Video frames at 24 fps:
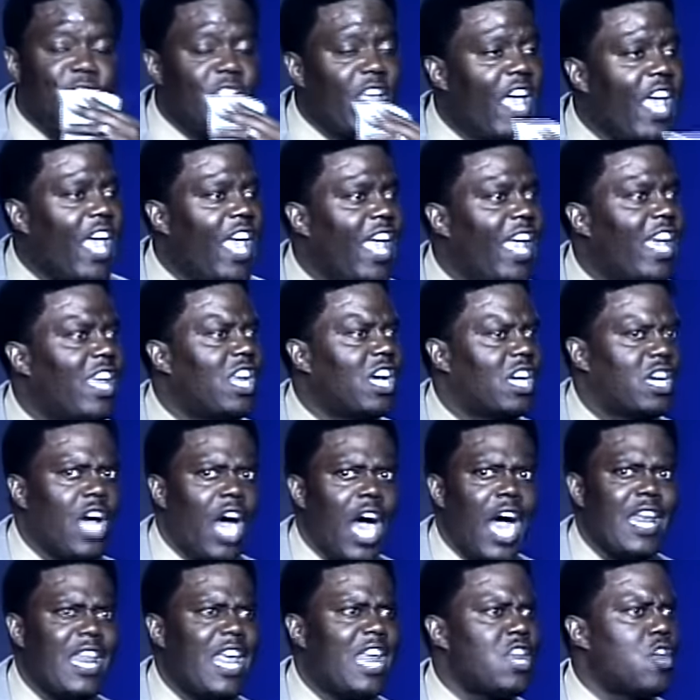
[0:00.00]
They hear the
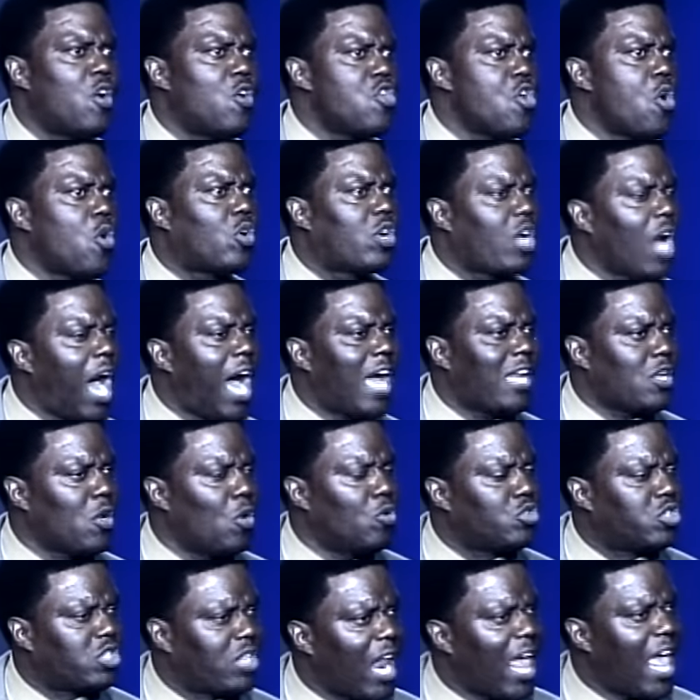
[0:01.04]
car. They know your car
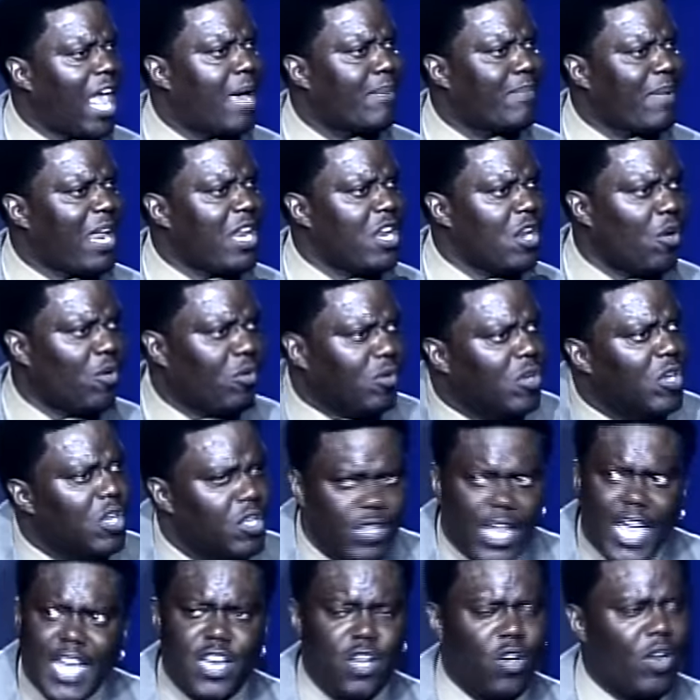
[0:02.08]
door slam. They know,
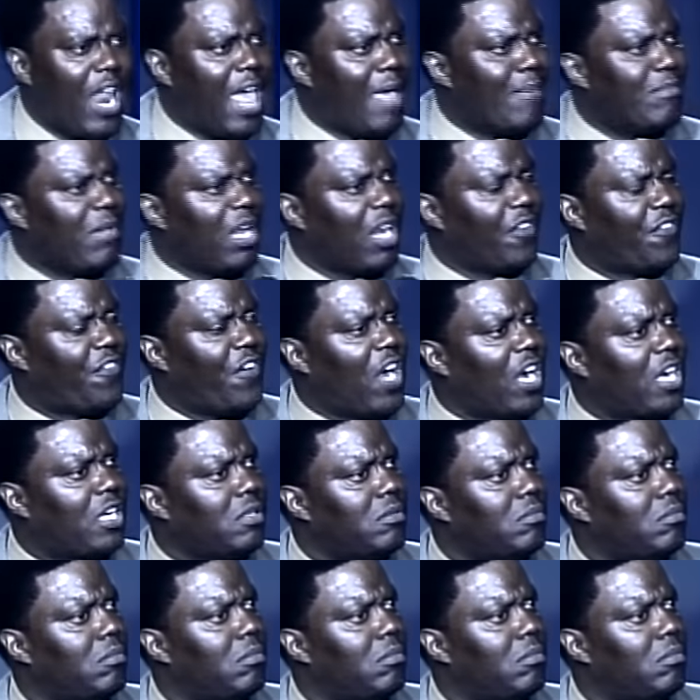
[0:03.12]
they know that motherfucker.